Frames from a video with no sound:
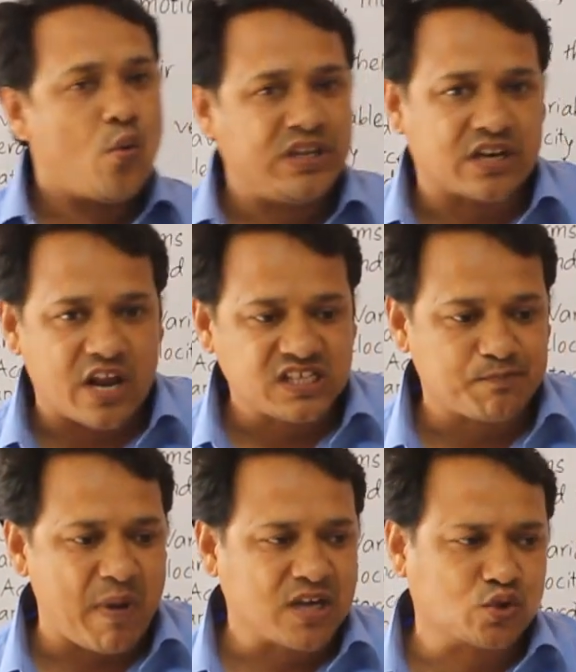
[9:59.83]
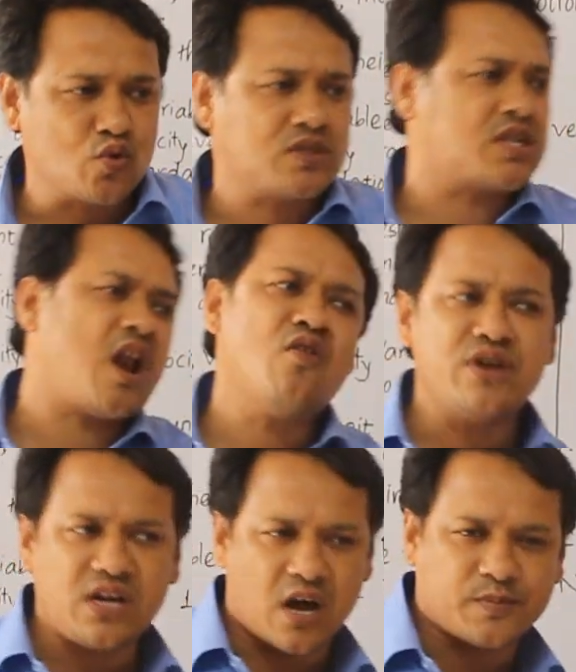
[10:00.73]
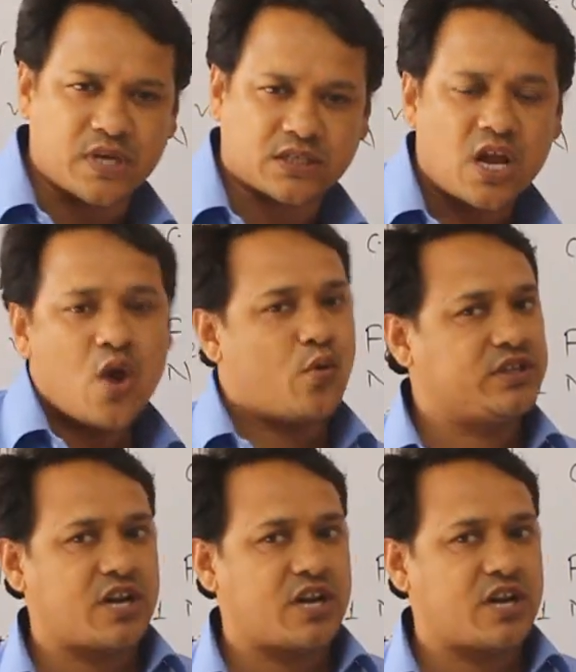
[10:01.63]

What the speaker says: respect to surrounding object, with